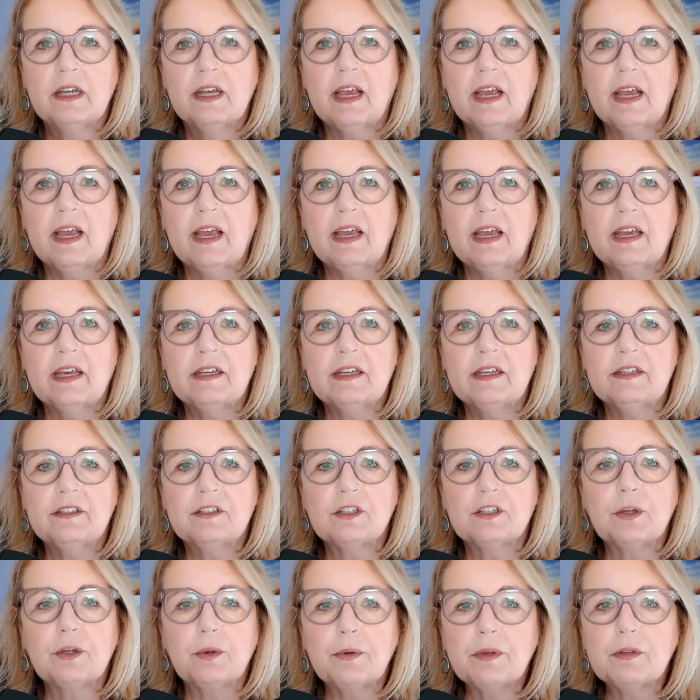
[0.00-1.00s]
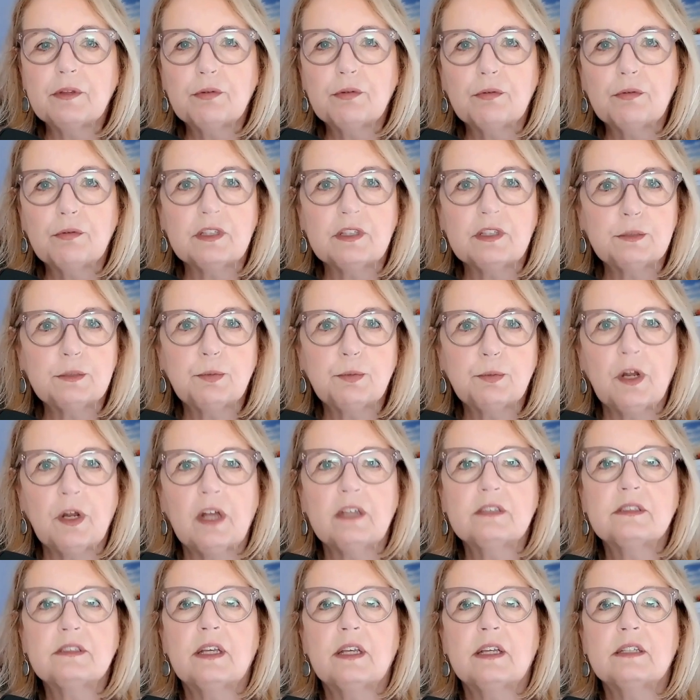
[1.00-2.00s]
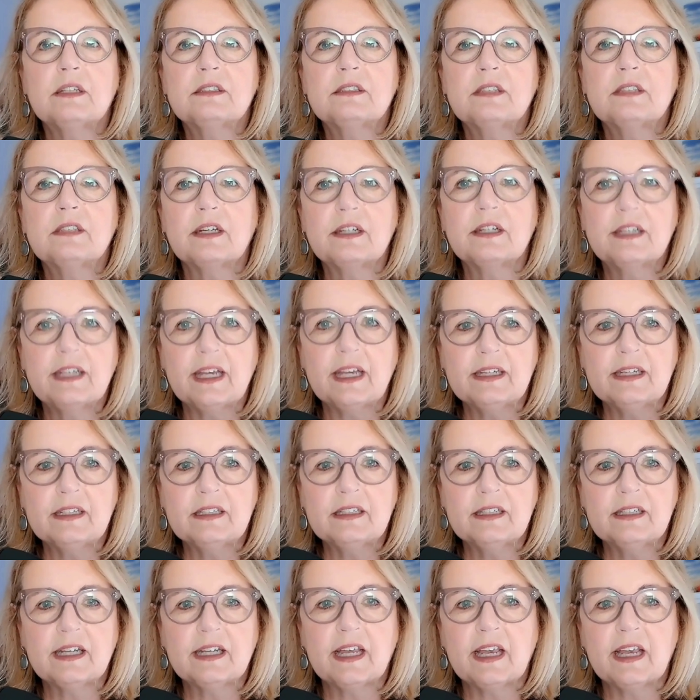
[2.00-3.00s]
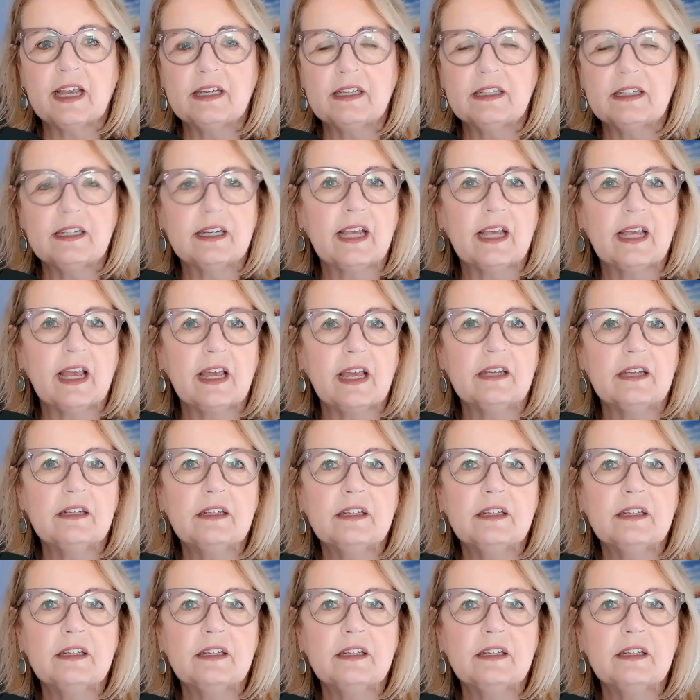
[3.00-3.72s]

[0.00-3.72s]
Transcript: And going through this process again and again and again